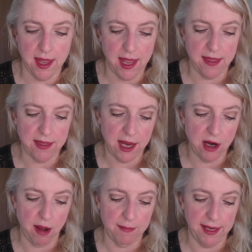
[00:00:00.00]
And then
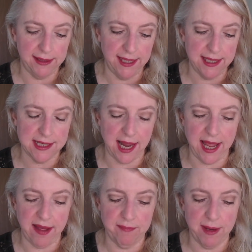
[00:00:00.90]
on my lids I
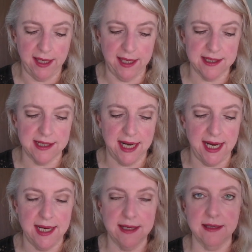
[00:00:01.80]
have Bella
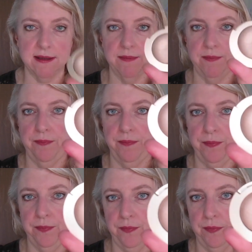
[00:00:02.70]
Sand,
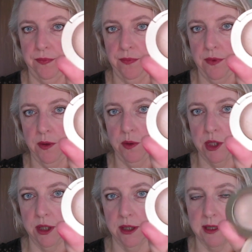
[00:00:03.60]

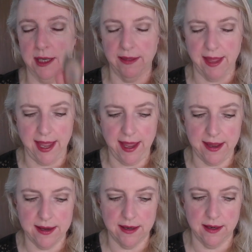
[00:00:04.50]
which looks like that.